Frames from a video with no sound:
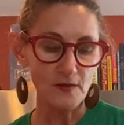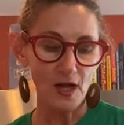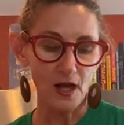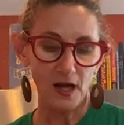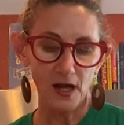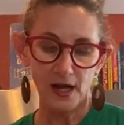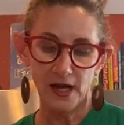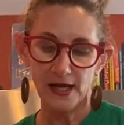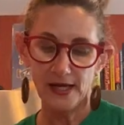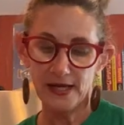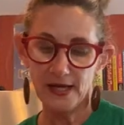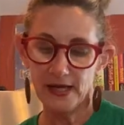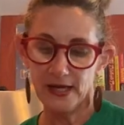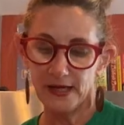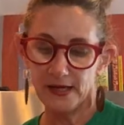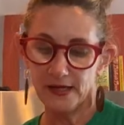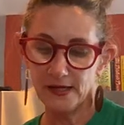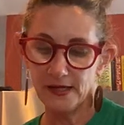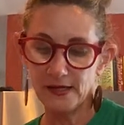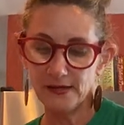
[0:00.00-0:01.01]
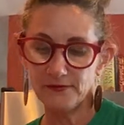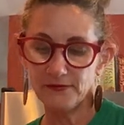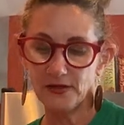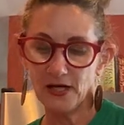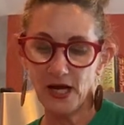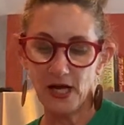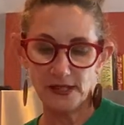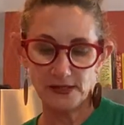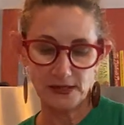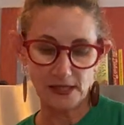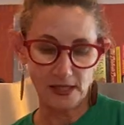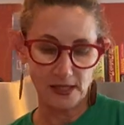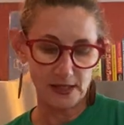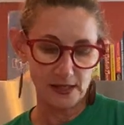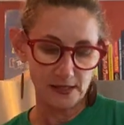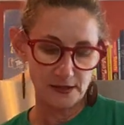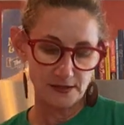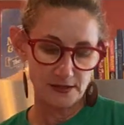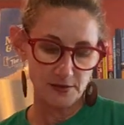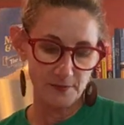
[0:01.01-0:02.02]
I have got
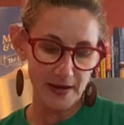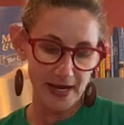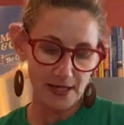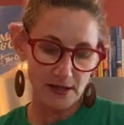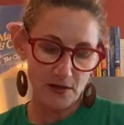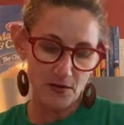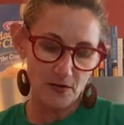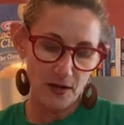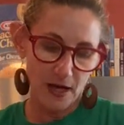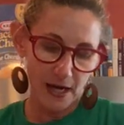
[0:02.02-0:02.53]
a tomato.